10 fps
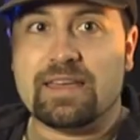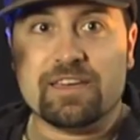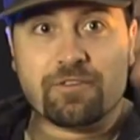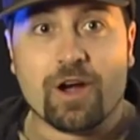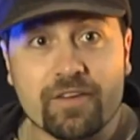
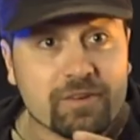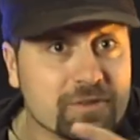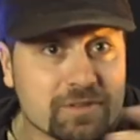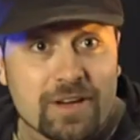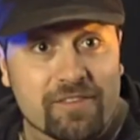if the RV
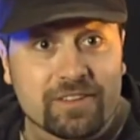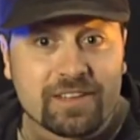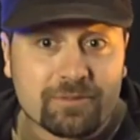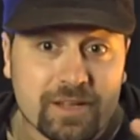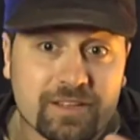was traveling
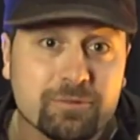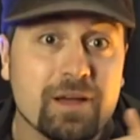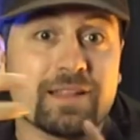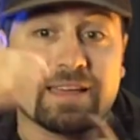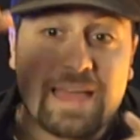this way, it
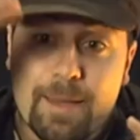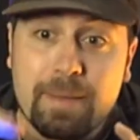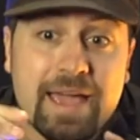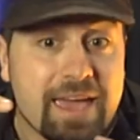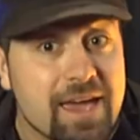swung like that,
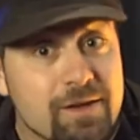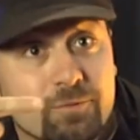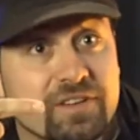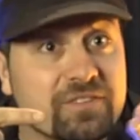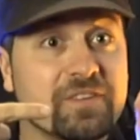my head
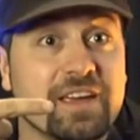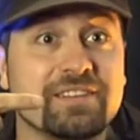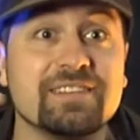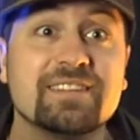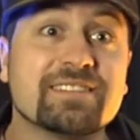was
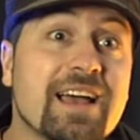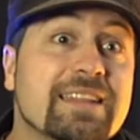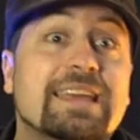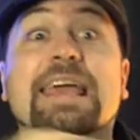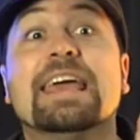facing the
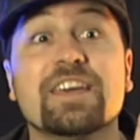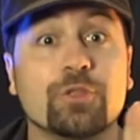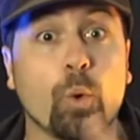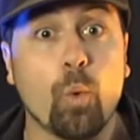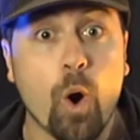side that
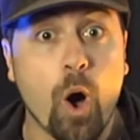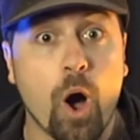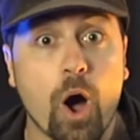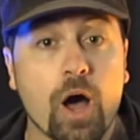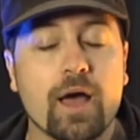hit the
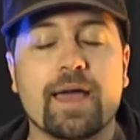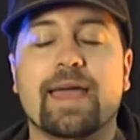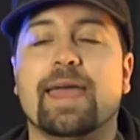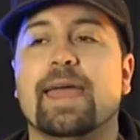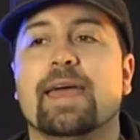wall.
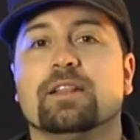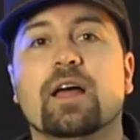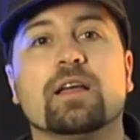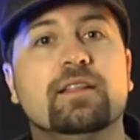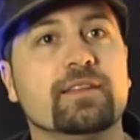And
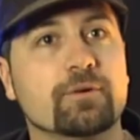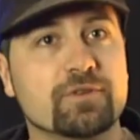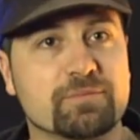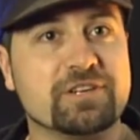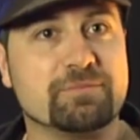luckily, there
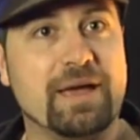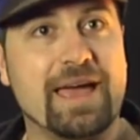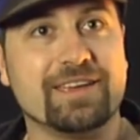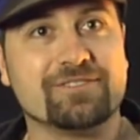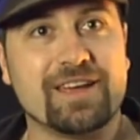was a bunch of
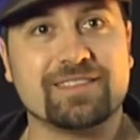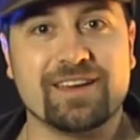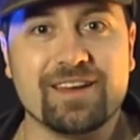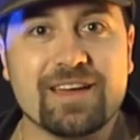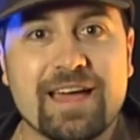baggage right
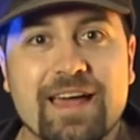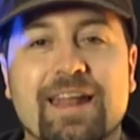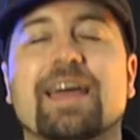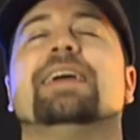there, and I